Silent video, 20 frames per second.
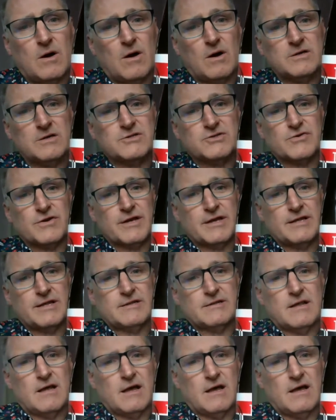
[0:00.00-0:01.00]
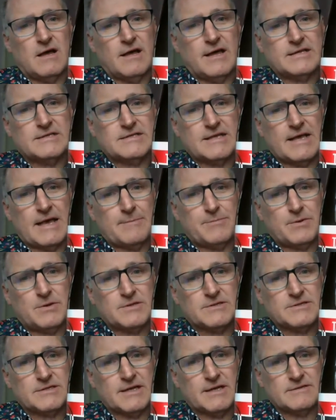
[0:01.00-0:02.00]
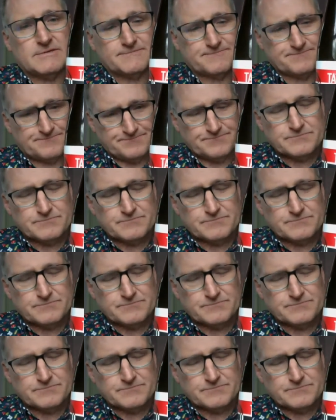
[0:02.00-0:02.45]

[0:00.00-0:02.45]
Austrian examples and